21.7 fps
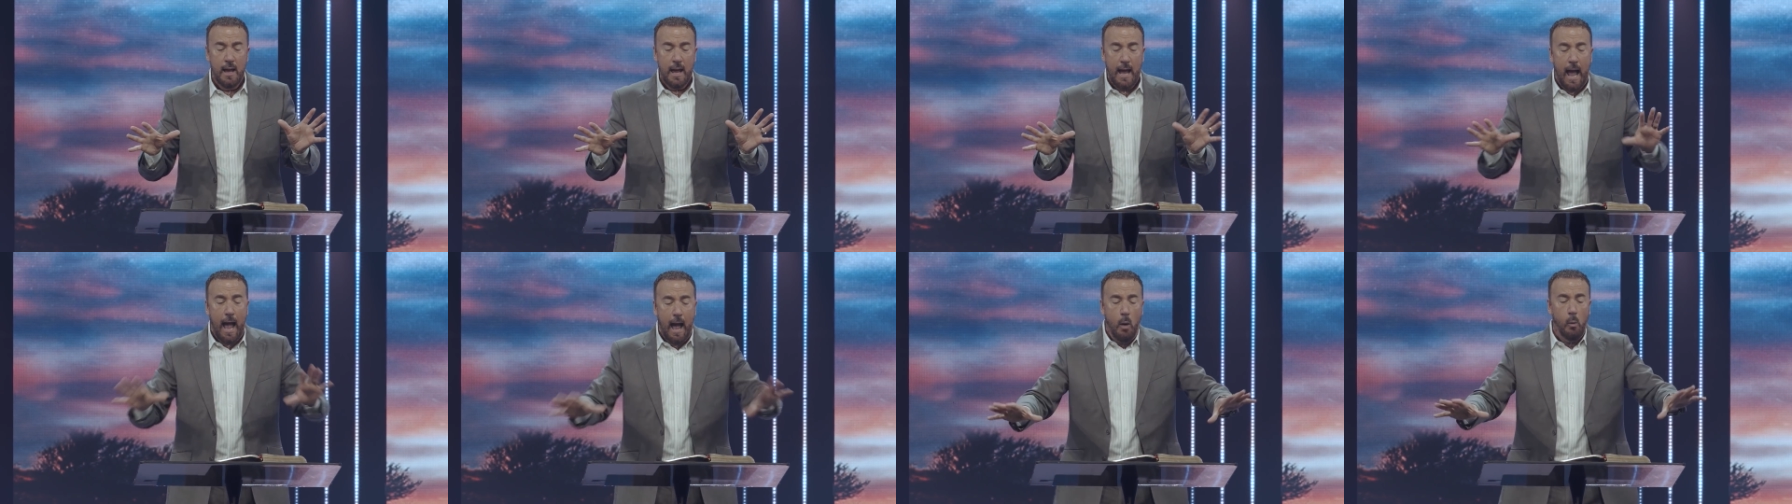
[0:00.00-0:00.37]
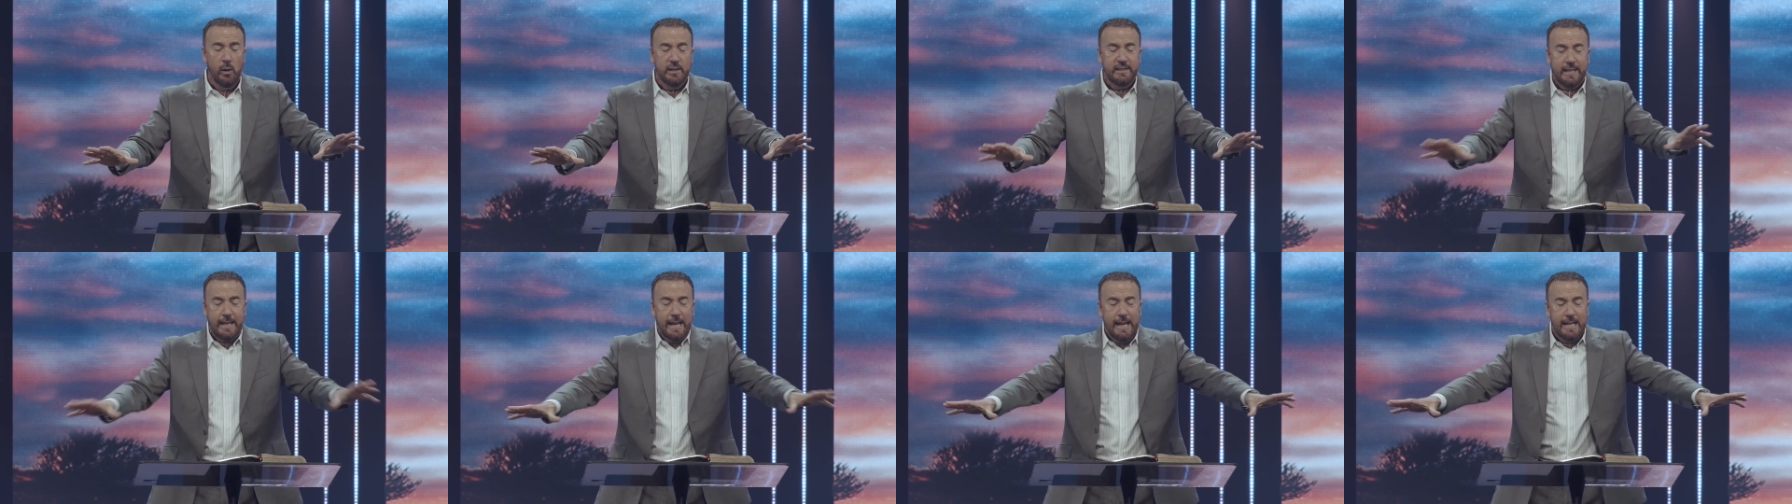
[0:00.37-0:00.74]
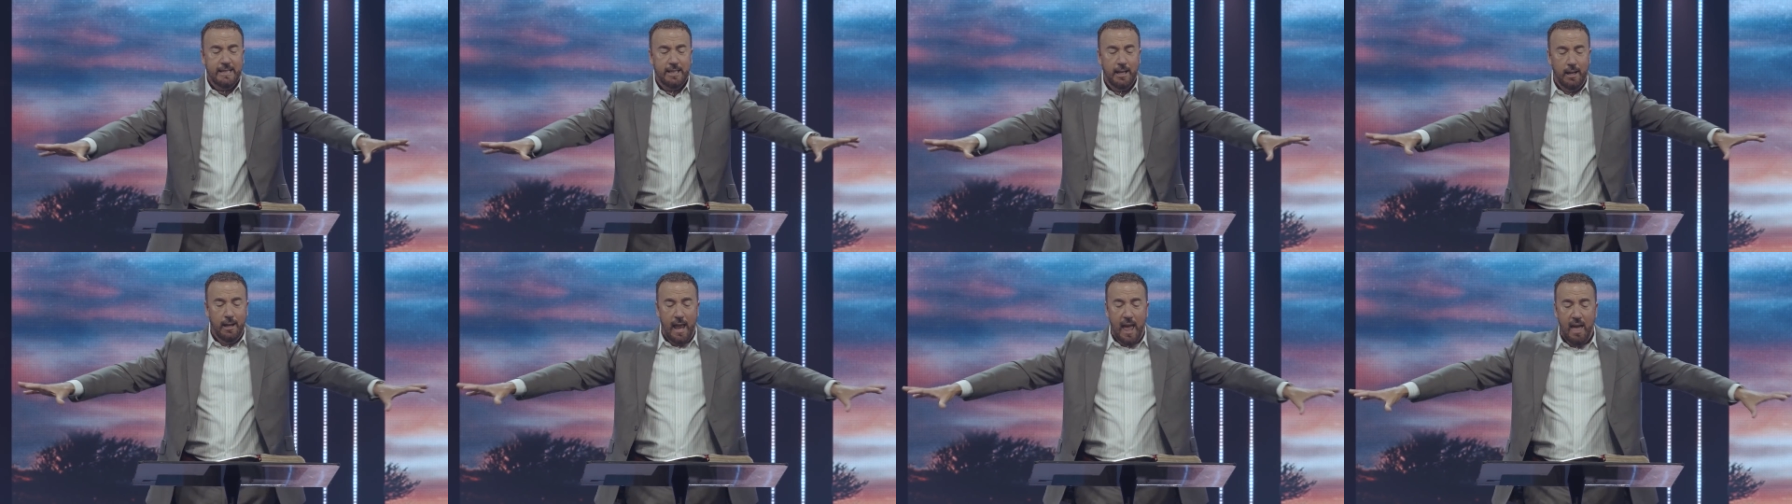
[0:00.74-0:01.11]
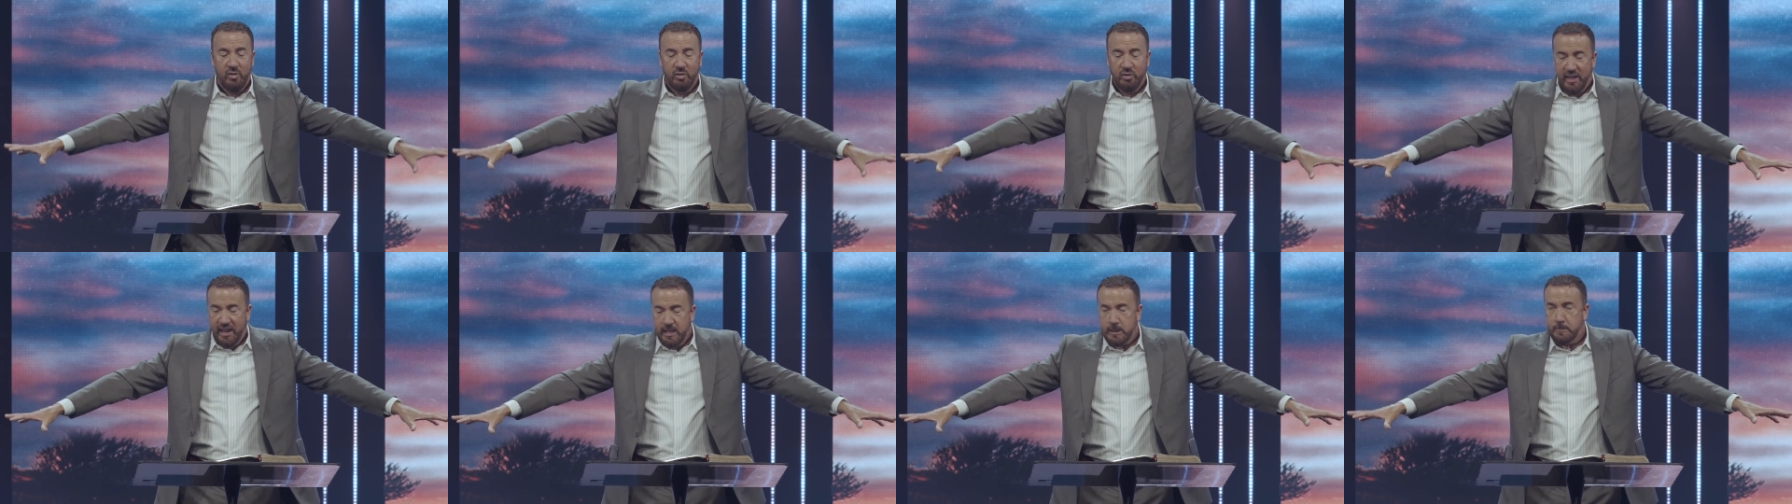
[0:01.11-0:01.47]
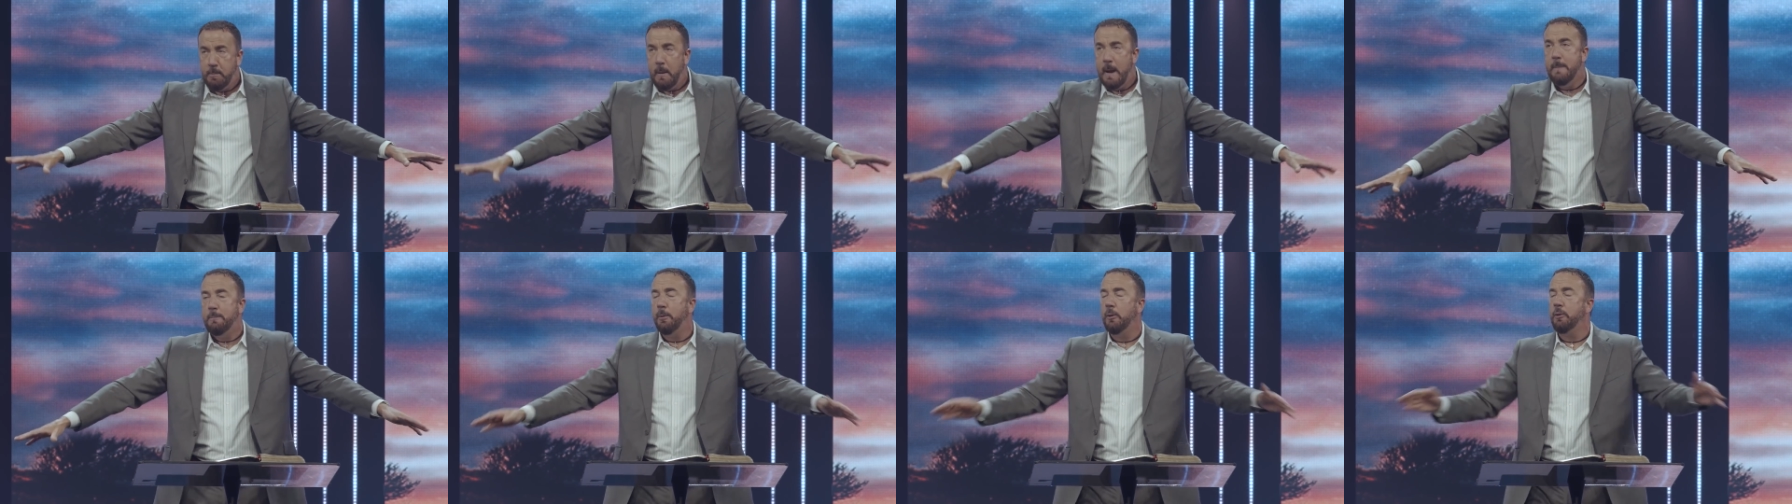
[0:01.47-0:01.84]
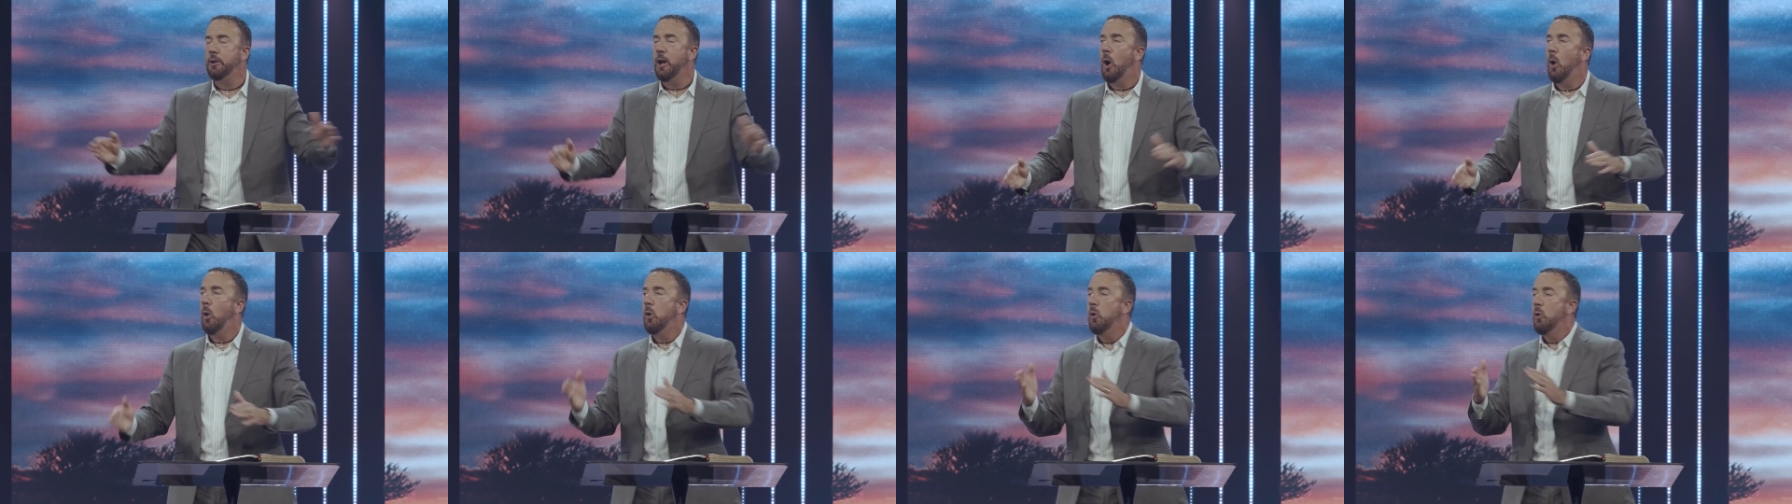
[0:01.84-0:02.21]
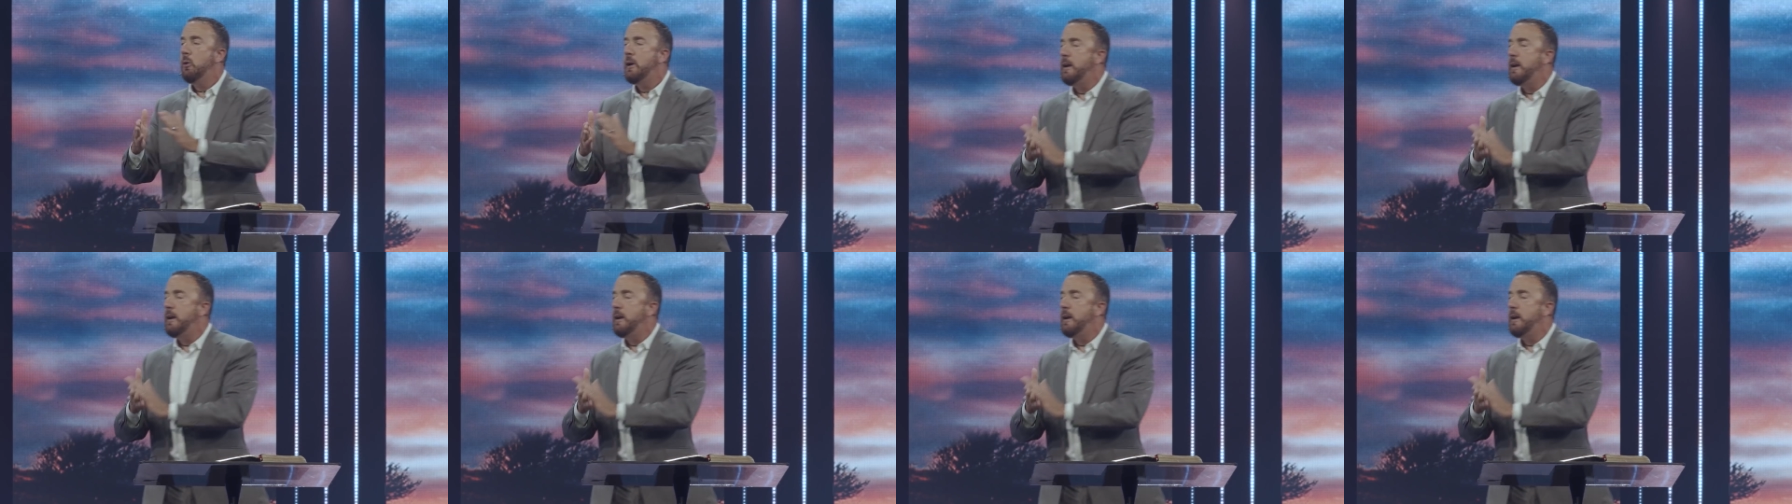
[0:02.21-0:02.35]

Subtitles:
How was he to let these people know who